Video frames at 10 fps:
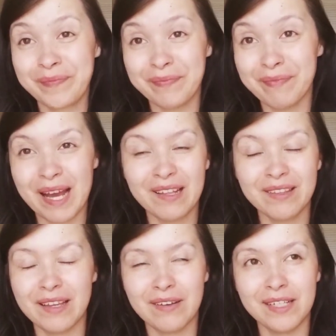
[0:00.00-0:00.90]
math
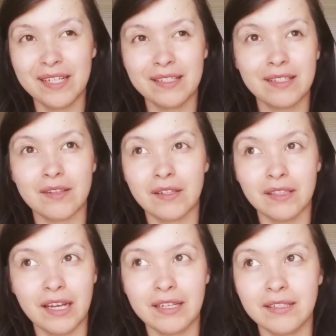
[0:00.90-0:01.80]
nowadays is
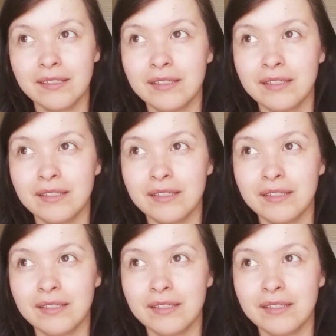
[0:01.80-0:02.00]
online.